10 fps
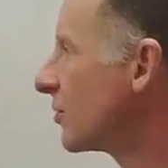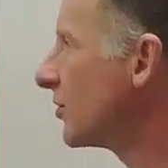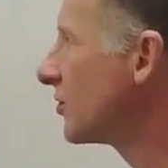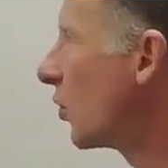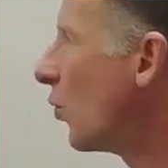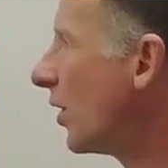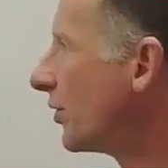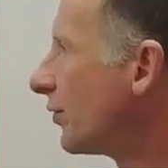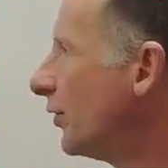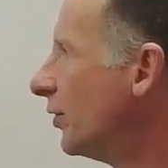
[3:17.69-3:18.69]
So this is a
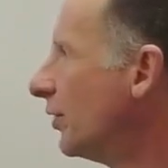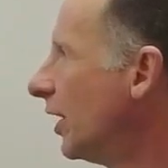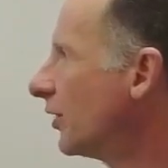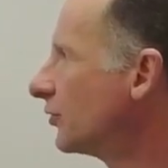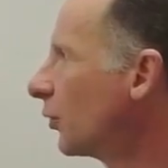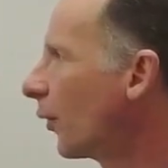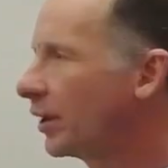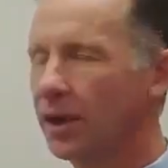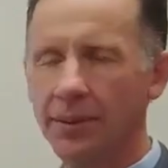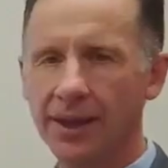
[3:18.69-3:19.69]
wonderful
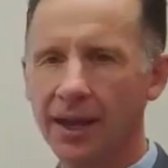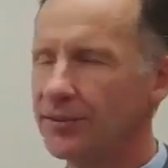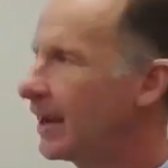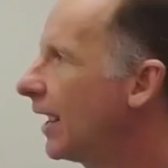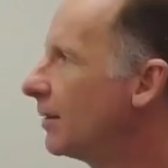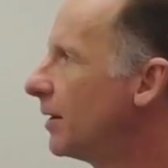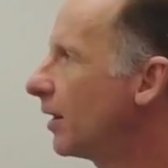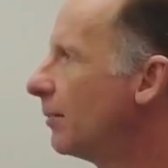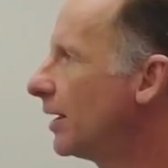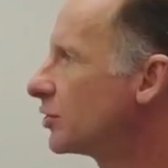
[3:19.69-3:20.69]
story coming out of Hannum
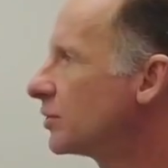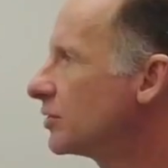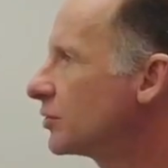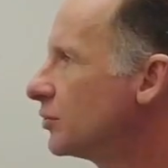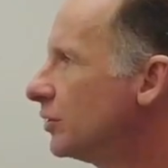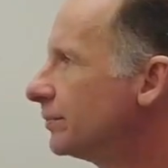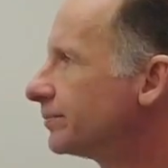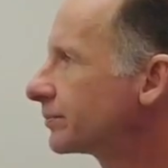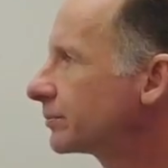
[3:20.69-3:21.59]
Elementary School.